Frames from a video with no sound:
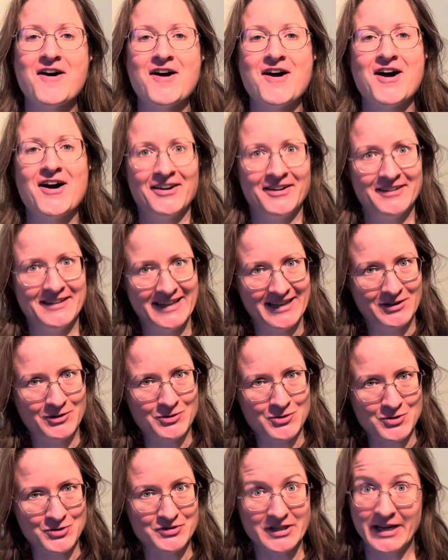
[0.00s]
I now
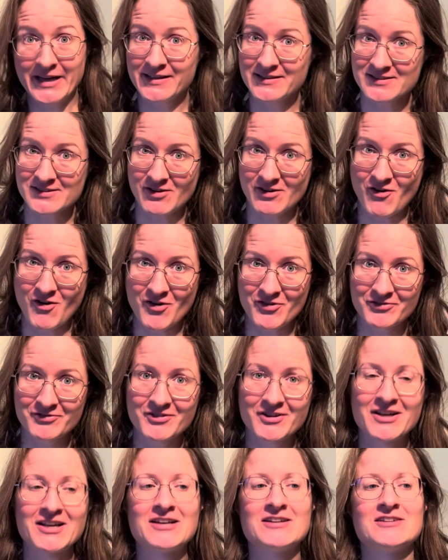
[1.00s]
use a headscarf
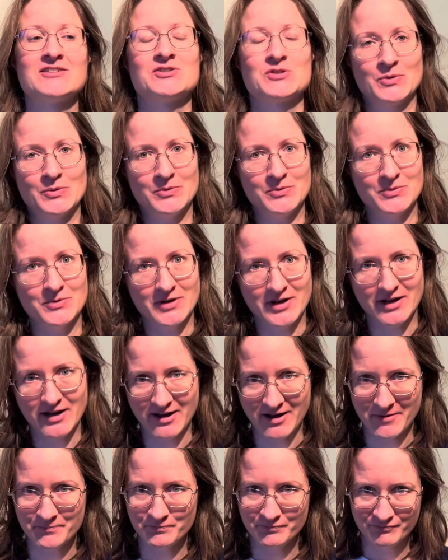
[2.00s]
to
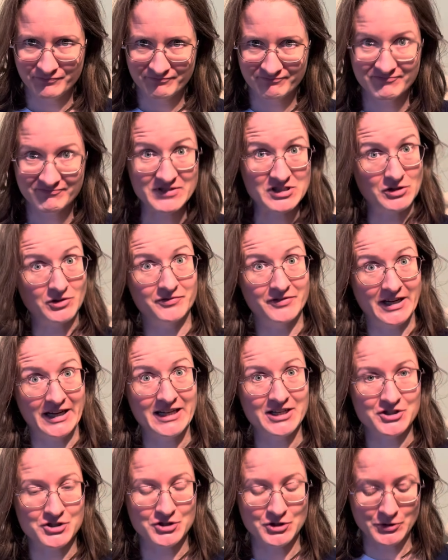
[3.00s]
resolve that
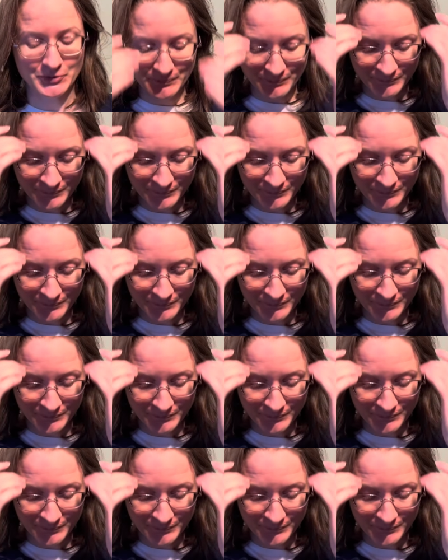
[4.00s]
issue.